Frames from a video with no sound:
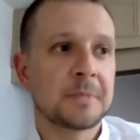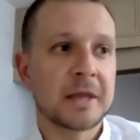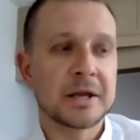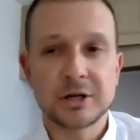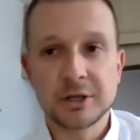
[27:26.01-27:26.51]

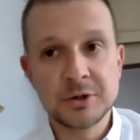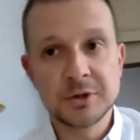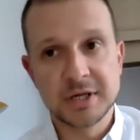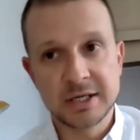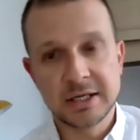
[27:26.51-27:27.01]

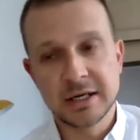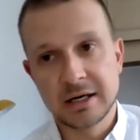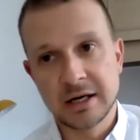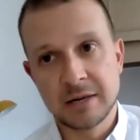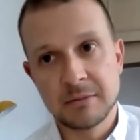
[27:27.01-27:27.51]
including
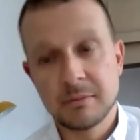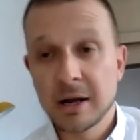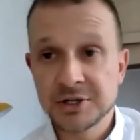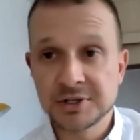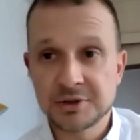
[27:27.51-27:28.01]

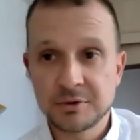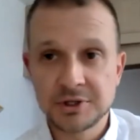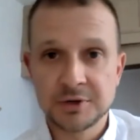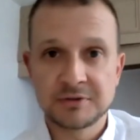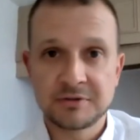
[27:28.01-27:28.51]
measures to
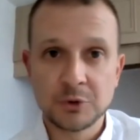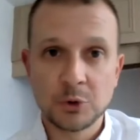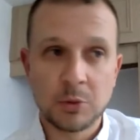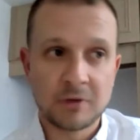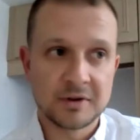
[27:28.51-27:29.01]
reduce
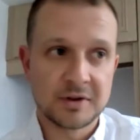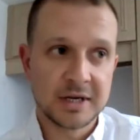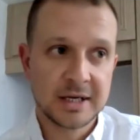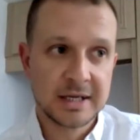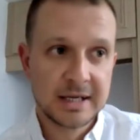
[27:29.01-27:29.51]
fuel poverty,